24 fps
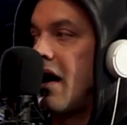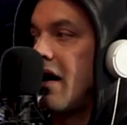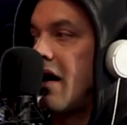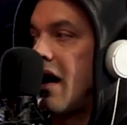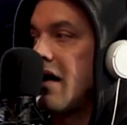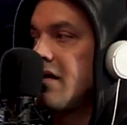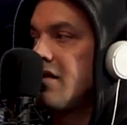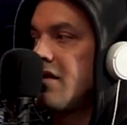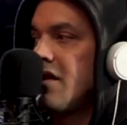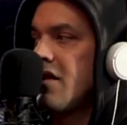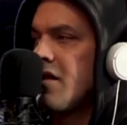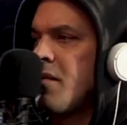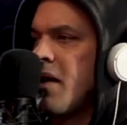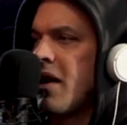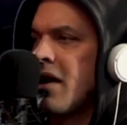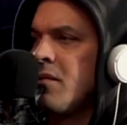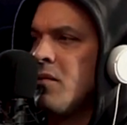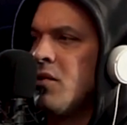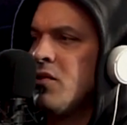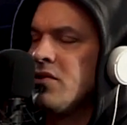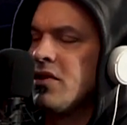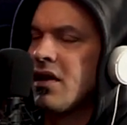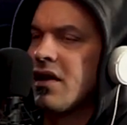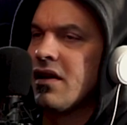I started making
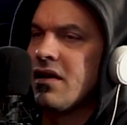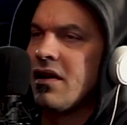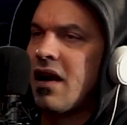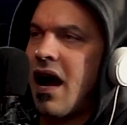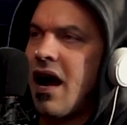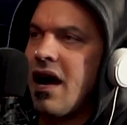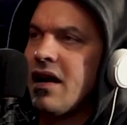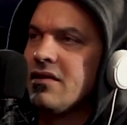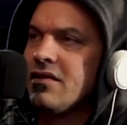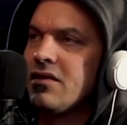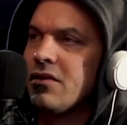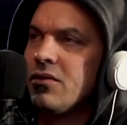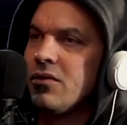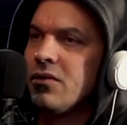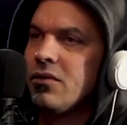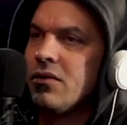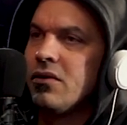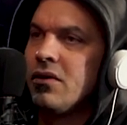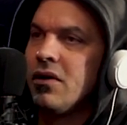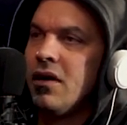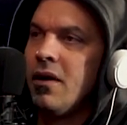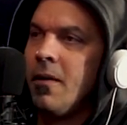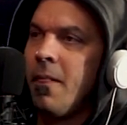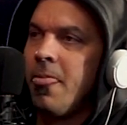music in high school,
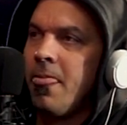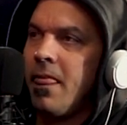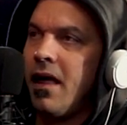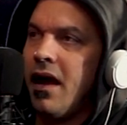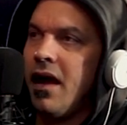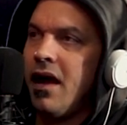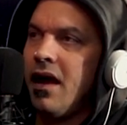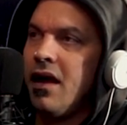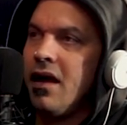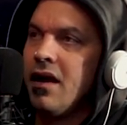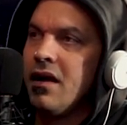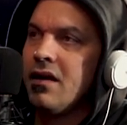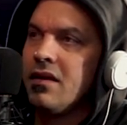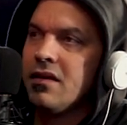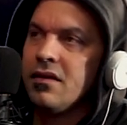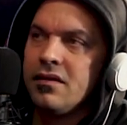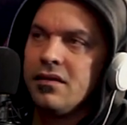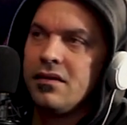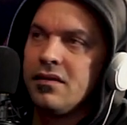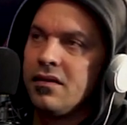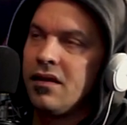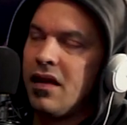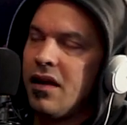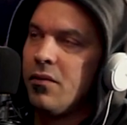
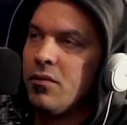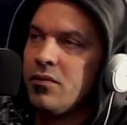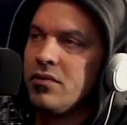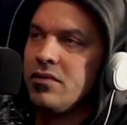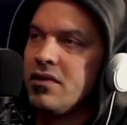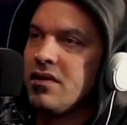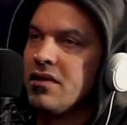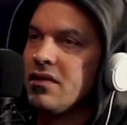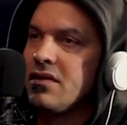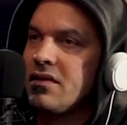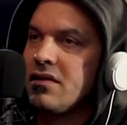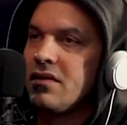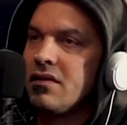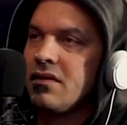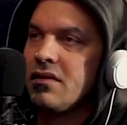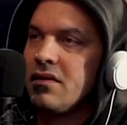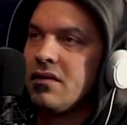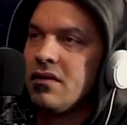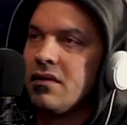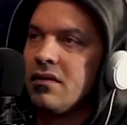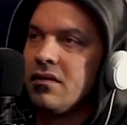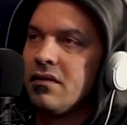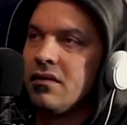and it was just